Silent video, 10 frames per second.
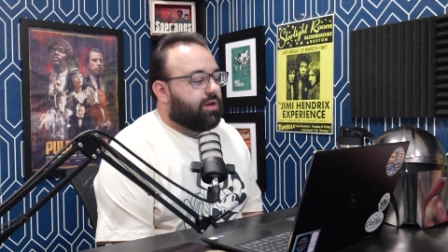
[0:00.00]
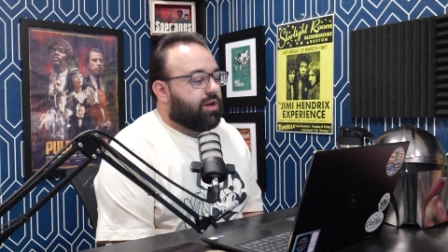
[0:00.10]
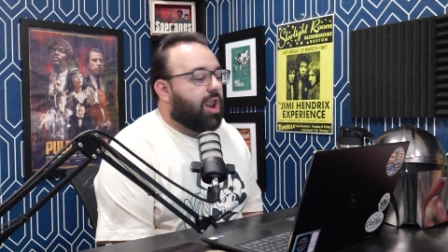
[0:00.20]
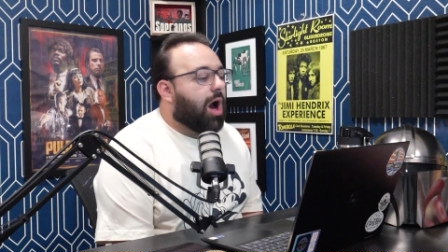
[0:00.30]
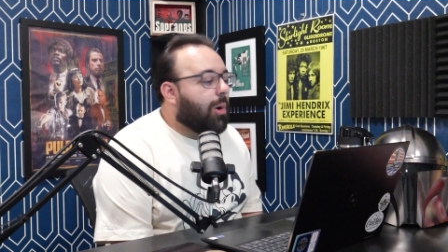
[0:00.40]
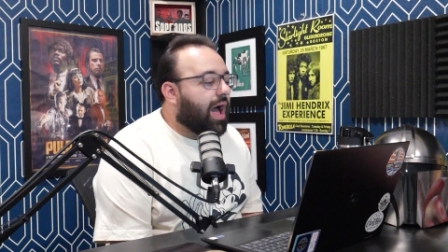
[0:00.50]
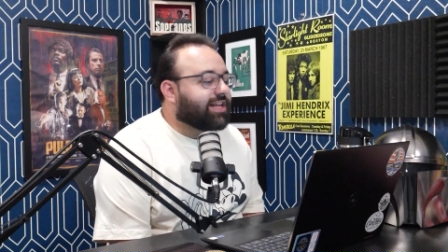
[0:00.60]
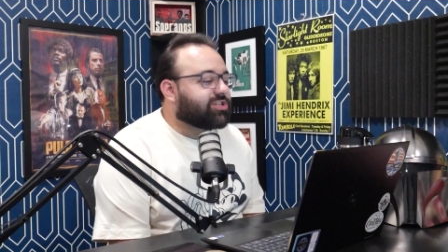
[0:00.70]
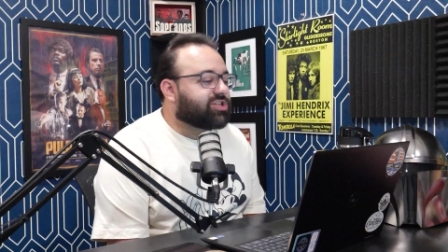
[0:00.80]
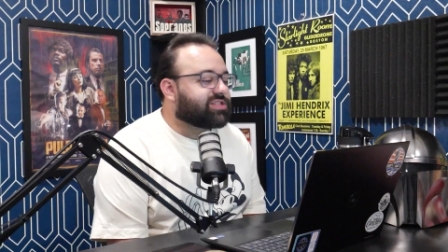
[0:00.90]
about that? No,
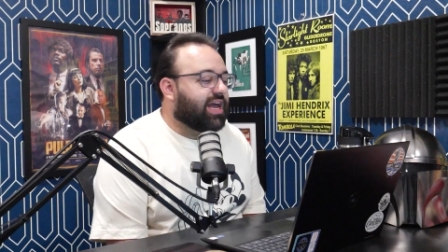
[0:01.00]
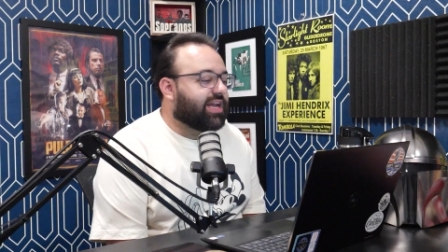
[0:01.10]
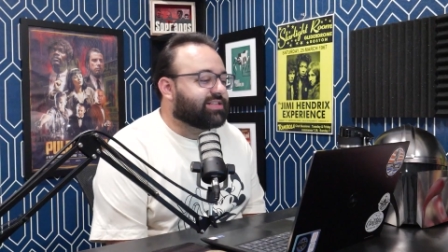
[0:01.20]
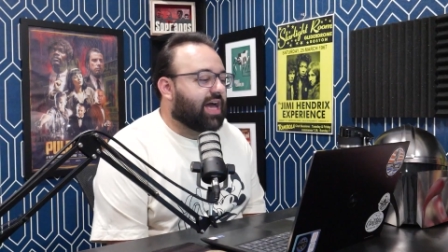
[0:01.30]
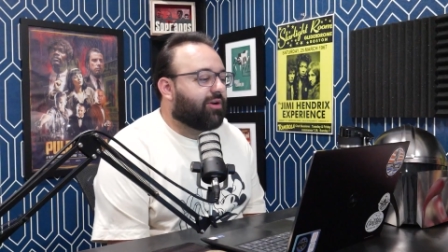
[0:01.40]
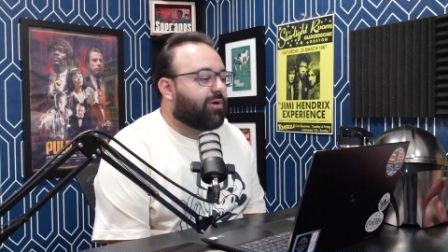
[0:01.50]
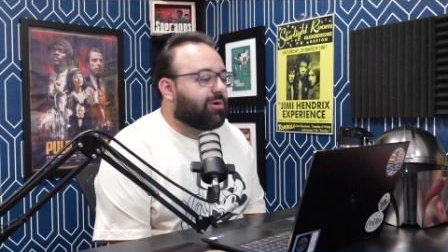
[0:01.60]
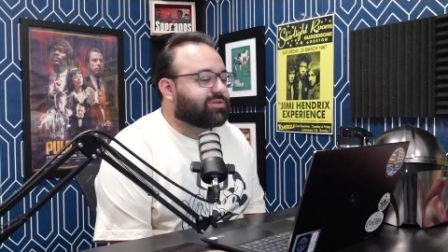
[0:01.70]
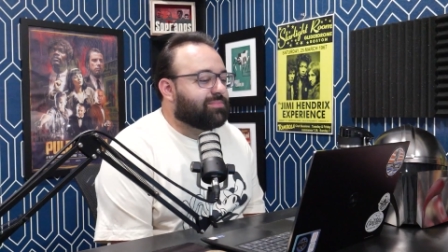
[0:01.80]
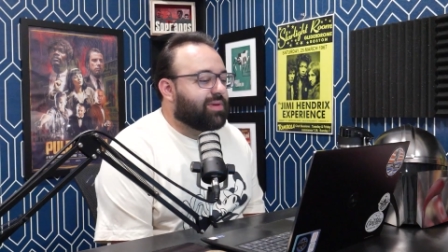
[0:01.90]
it's just I don't know.
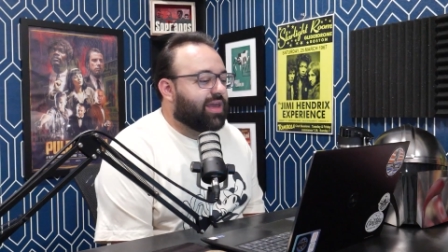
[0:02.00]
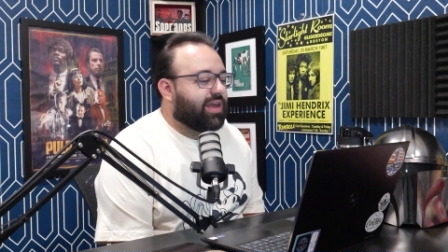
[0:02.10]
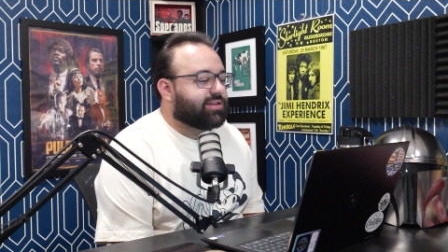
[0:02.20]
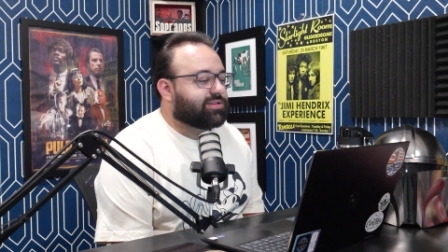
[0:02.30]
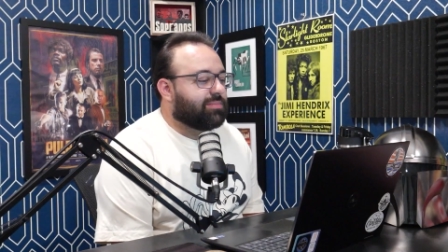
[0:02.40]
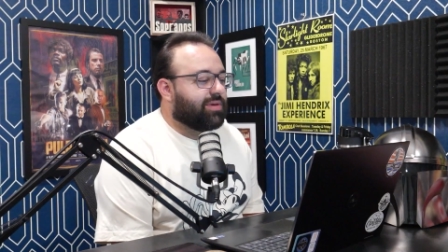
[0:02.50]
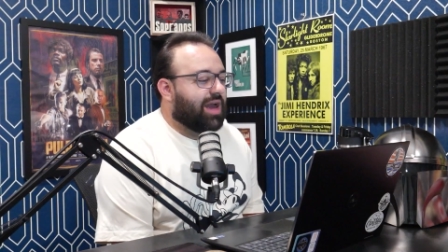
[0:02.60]
To me,